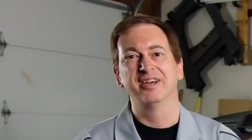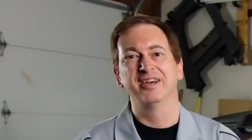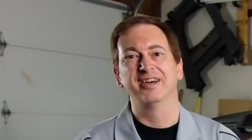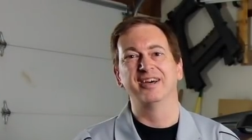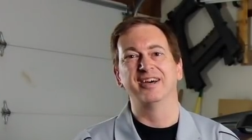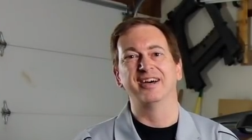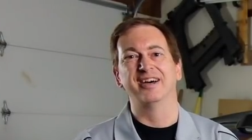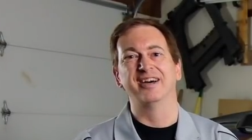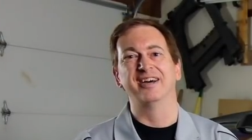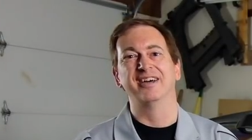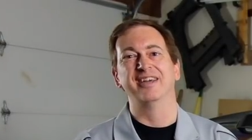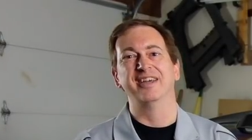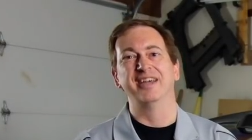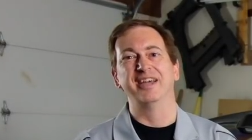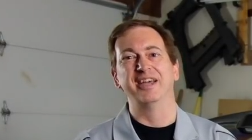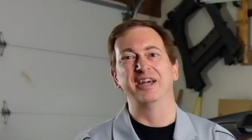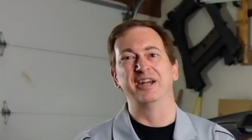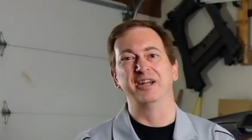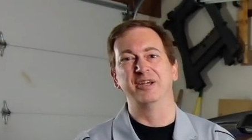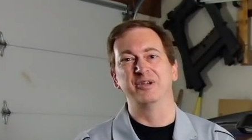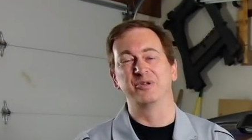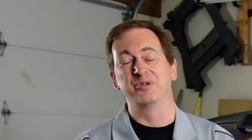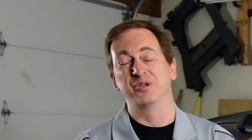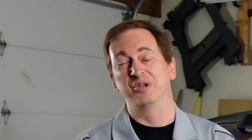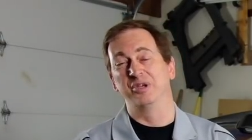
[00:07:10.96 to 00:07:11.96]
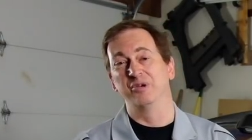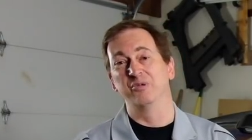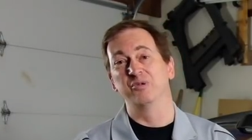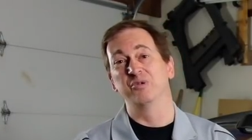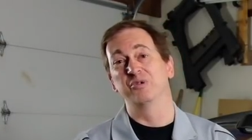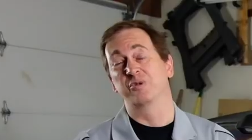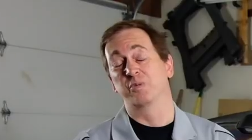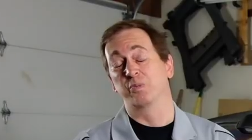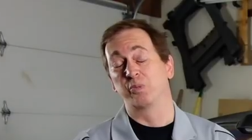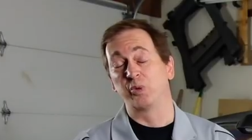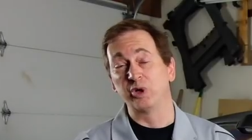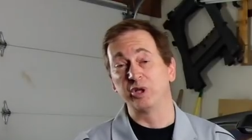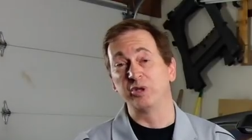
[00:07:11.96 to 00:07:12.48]
uh, and it, it
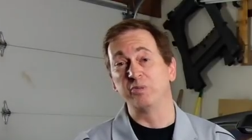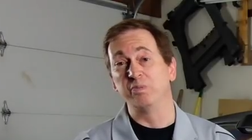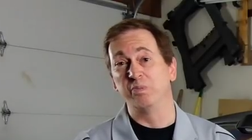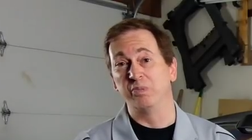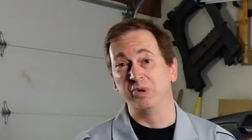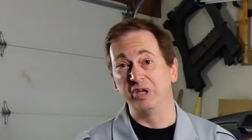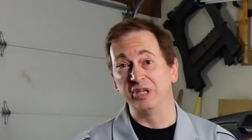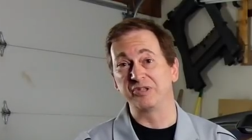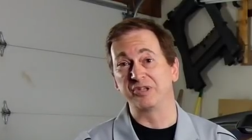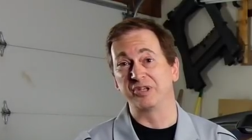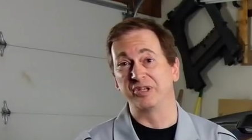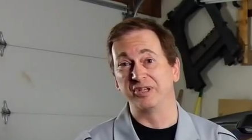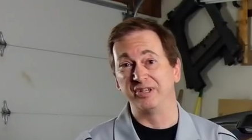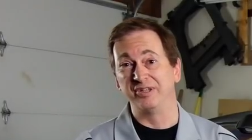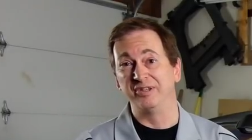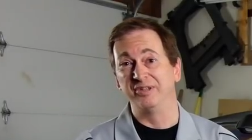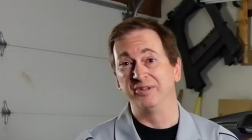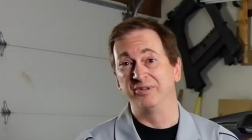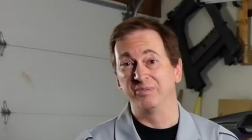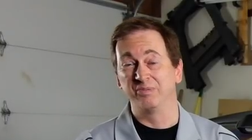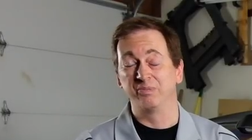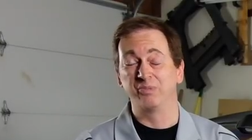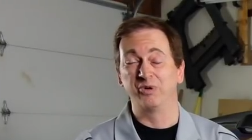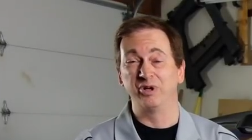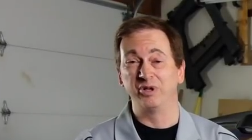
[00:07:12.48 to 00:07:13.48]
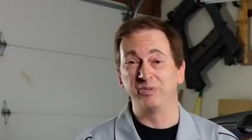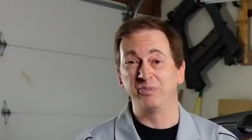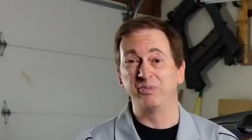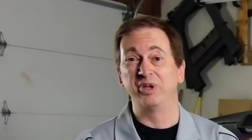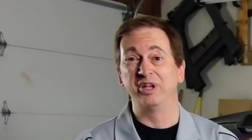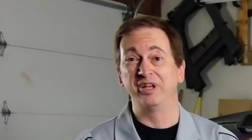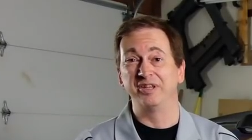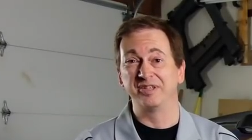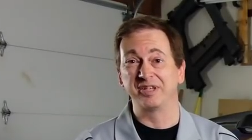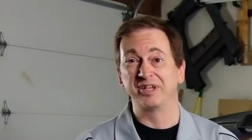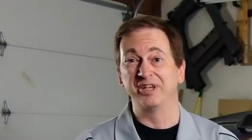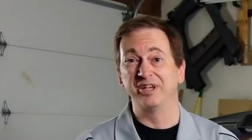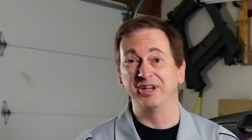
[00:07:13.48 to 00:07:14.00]
was a pretty busy, pretty
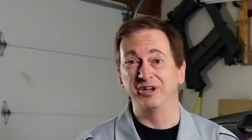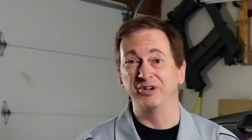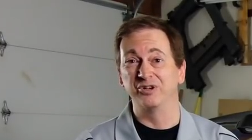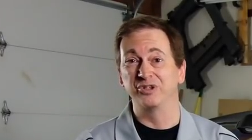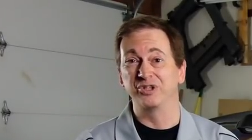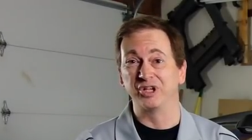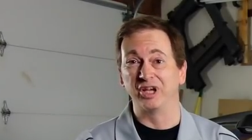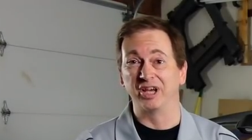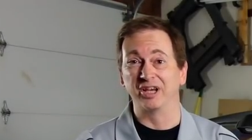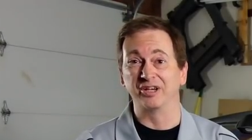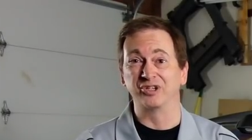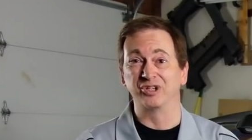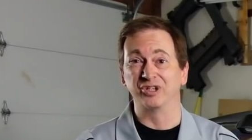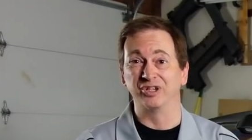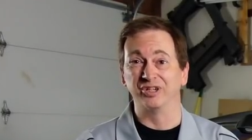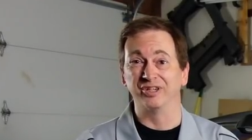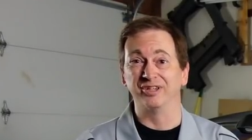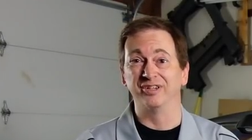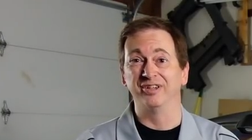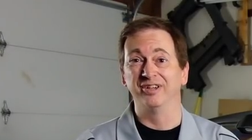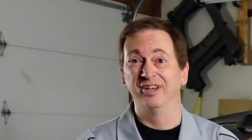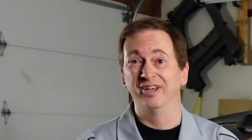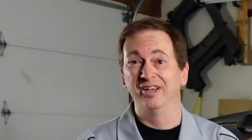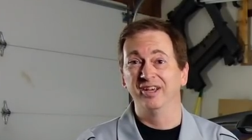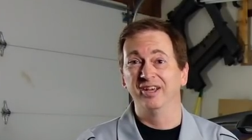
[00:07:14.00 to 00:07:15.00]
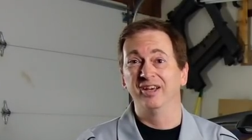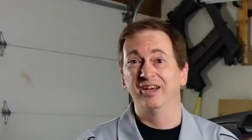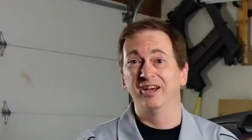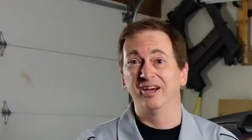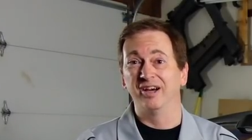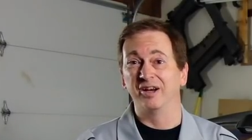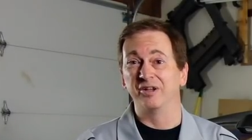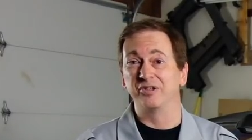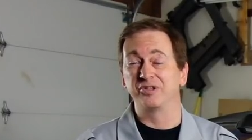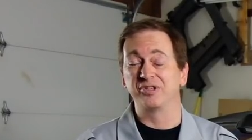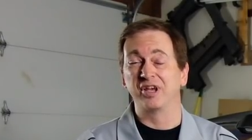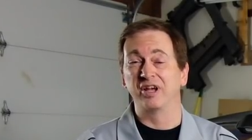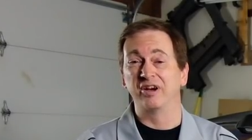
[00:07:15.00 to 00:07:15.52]
busy intersection
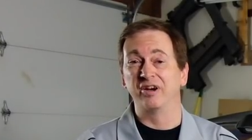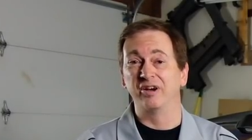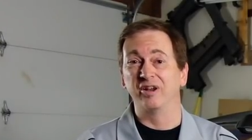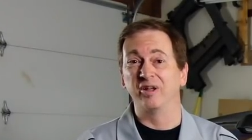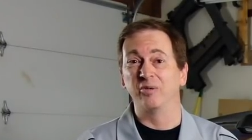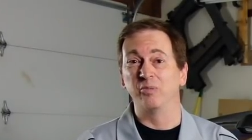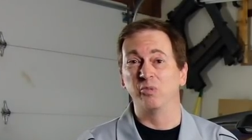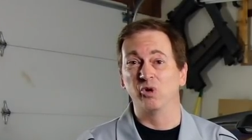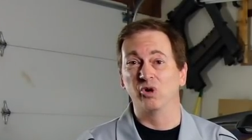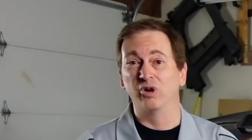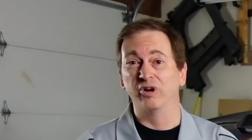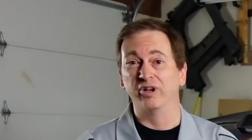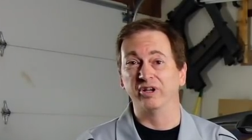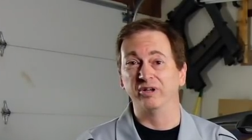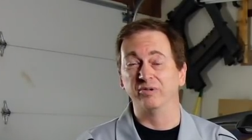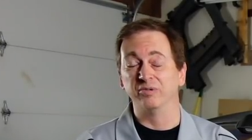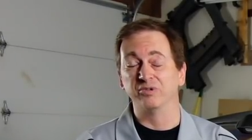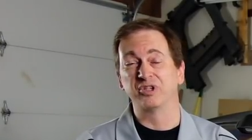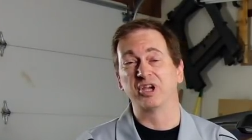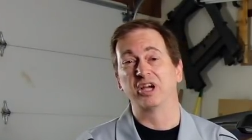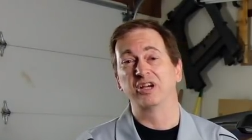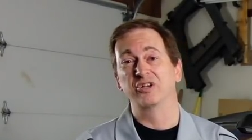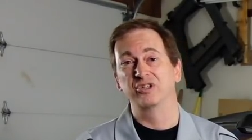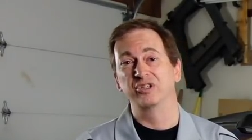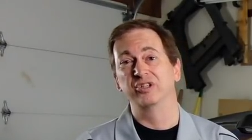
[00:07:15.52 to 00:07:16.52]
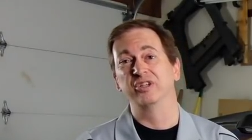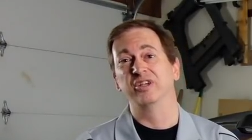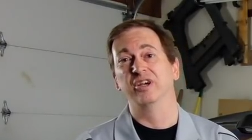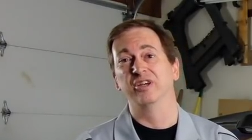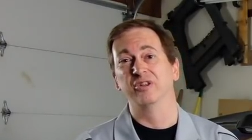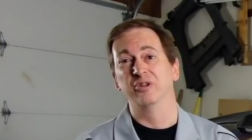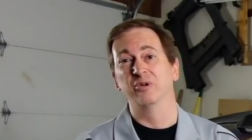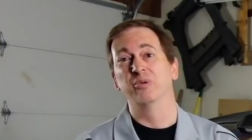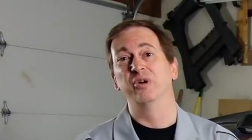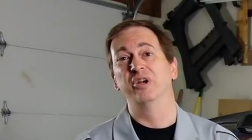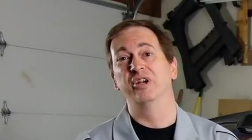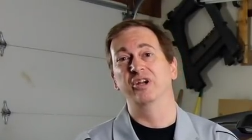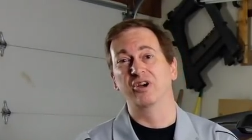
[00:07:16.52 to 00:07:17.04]
on a Saturday morning. It was actually on
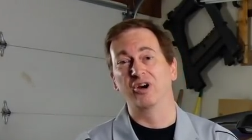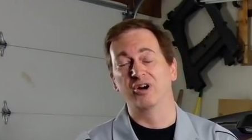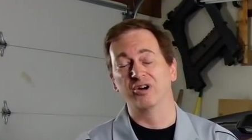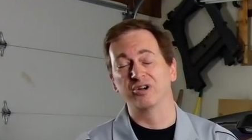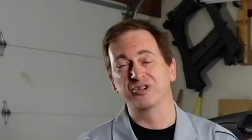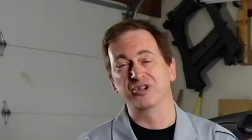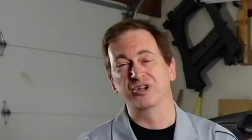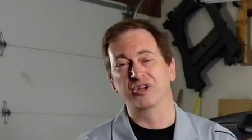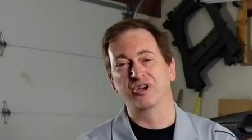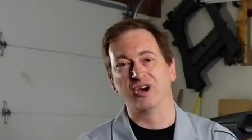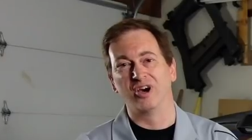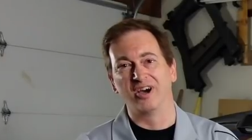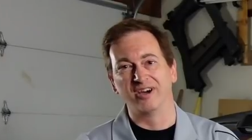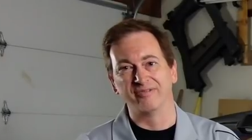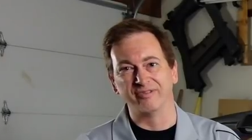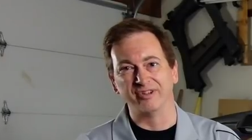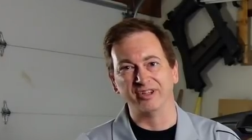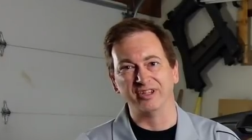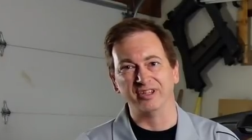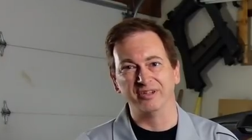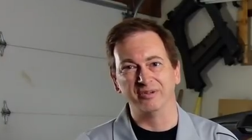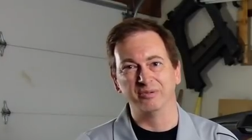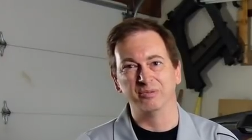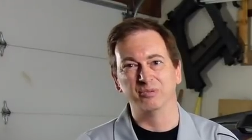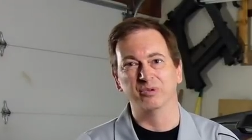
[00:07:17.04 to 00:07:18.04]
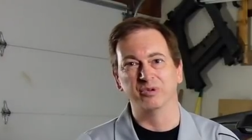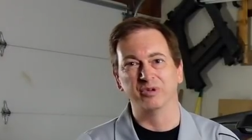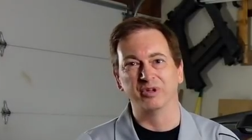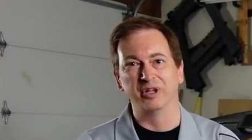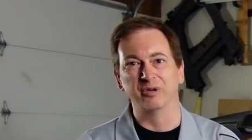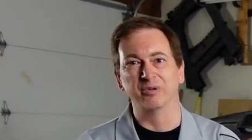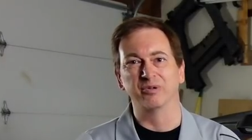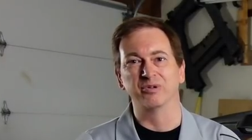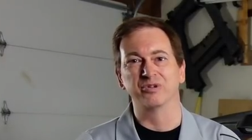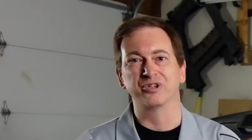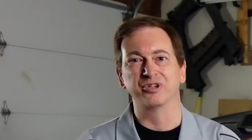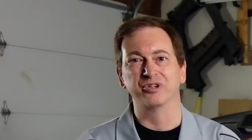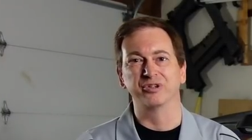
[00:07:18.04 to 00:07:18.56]
the way to Cars and Coffee when they
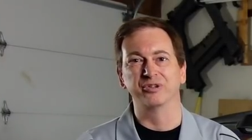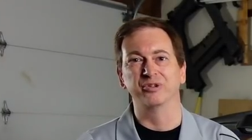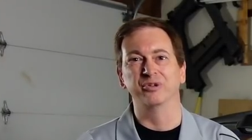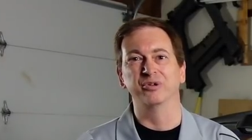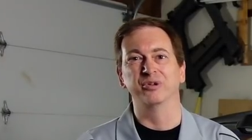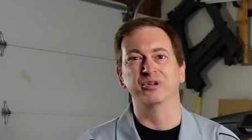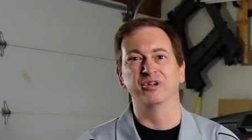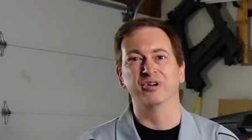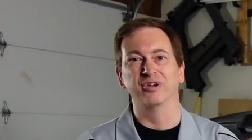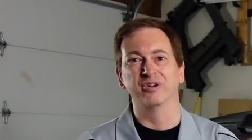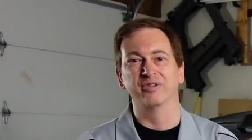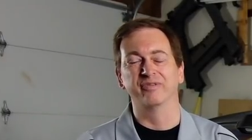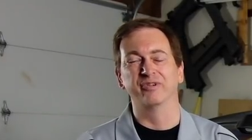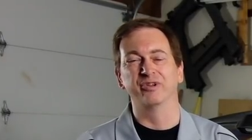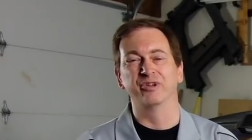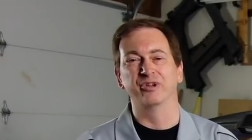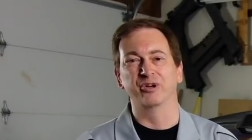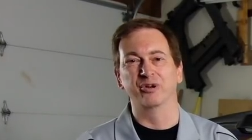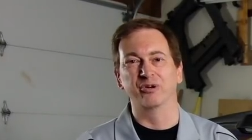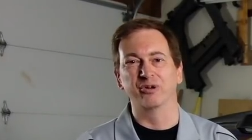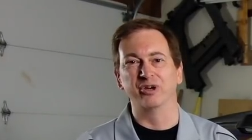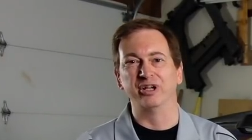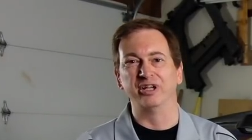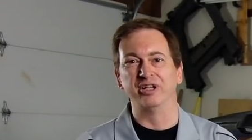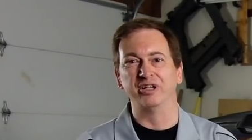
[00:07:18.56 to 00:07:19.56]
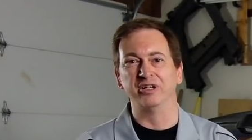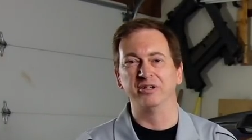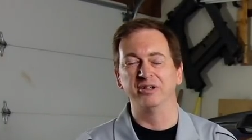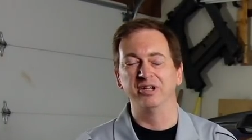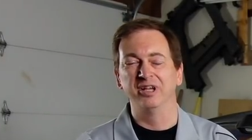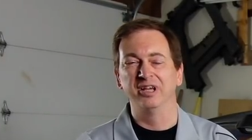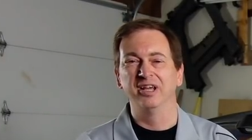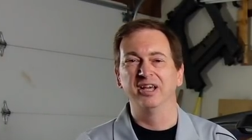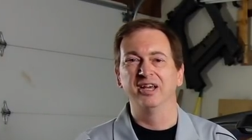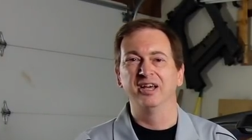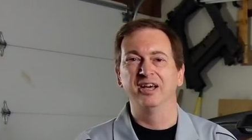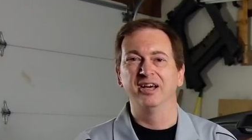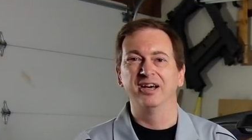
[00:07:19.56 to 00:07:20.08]
were still doing it over in the green.
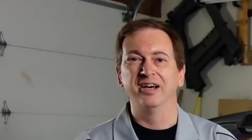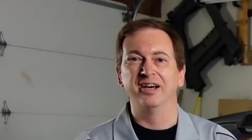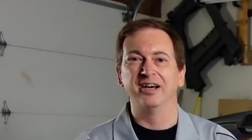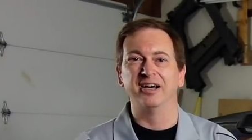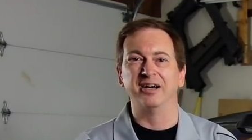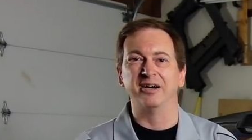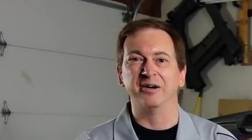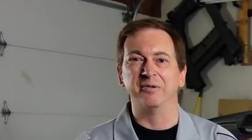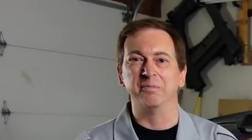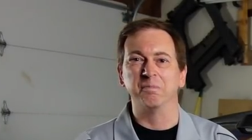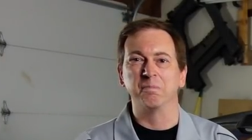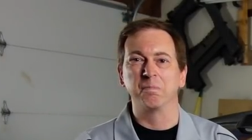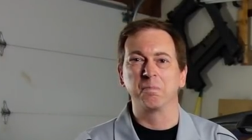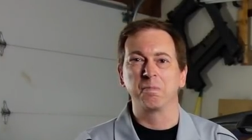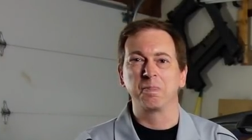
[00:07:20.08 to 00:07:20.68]
Uh,